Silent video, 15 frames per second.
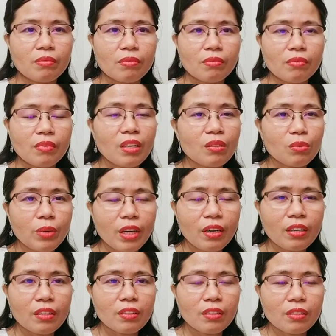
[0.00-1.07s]
that we
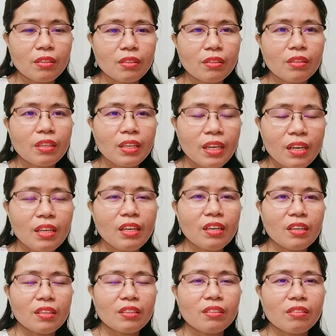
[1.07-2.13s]
are ready
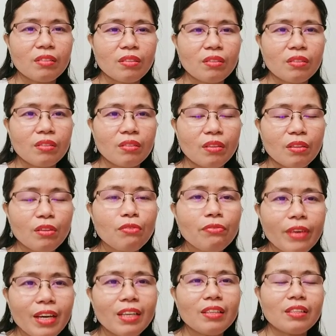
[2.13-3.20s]
to
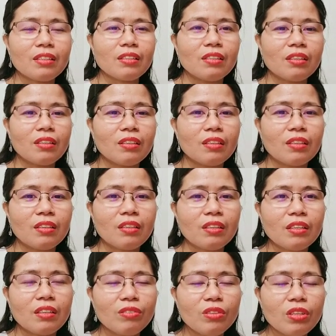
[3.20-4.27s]
face
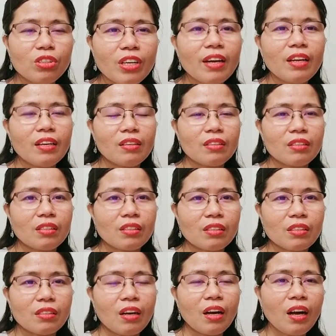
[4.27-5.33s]
the challenge.
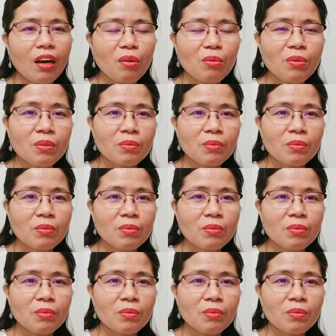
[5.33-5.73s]
How?